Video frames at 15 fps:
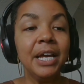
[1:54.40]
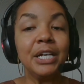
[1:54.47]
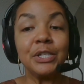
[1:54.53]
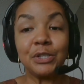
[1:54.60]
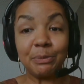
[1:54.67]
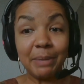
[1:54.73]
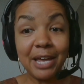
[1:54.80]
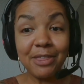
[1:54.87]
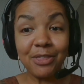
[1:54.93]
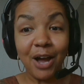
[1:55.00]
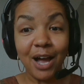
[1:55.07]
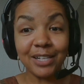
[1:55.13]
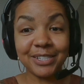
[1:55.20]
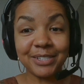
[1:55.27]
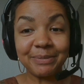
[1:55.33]
So my
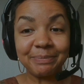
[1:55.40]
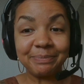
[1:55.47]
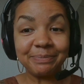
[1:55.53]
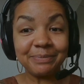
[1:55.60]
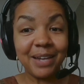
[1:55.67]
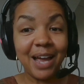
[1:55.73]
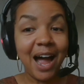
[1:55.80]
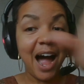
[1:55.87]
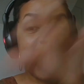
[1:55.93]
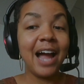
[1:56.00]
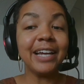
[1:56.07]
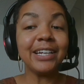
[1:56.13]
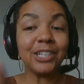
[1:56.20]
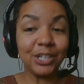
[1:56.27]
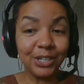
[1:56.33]
thoughts,
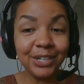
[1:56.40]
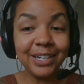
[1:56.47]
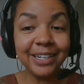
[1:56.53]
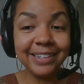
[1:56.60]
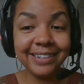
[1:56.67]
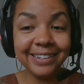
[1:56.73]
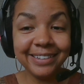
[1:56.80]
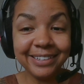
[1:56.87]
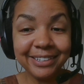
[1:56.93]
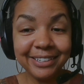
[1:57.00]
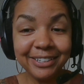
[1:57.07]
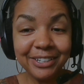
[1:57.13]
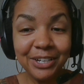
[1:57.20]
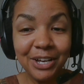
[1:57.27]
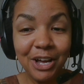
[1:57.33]
I could
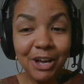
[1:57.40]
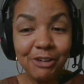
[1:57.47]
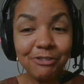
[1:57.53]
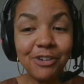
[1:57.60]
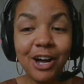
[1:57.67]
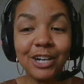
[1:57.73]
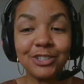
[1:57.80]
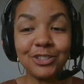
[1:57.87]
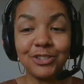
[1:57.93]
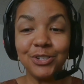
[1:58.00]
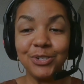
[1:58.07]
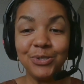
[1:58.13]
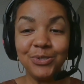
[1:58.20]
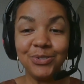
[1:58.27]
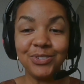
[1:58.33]
Fox
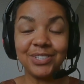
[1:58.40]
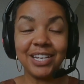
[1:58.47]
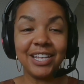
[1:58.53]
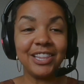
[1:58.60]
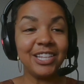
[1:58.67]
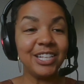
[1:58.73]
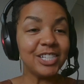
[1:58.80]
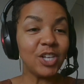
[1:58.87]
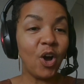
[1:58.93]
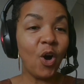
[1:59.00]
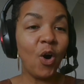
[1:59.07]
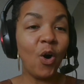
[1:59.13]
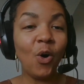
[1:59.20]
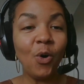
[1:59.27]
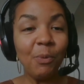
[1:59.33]
News this
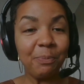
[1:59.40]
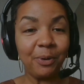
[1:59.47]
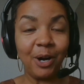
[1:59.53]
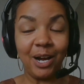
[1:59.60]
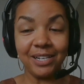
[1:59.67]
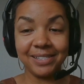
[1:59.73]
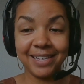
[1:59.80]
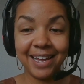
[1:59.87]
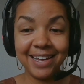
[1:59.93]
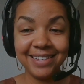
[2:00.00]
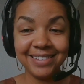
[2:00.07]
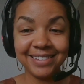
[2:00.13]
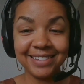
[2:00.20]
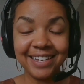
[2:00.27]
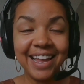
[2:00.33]
whole
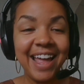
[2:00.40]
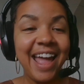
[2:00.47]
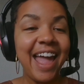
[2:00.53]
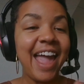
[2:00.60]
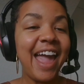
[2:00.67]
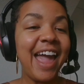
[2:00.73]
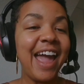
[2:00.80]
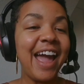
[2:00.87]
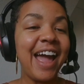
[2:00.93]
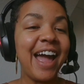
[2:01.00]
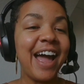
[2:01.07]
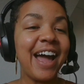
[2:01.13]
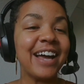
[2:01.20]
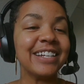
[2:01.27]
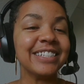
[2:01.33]
process
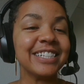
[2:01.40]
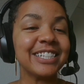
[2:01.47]
and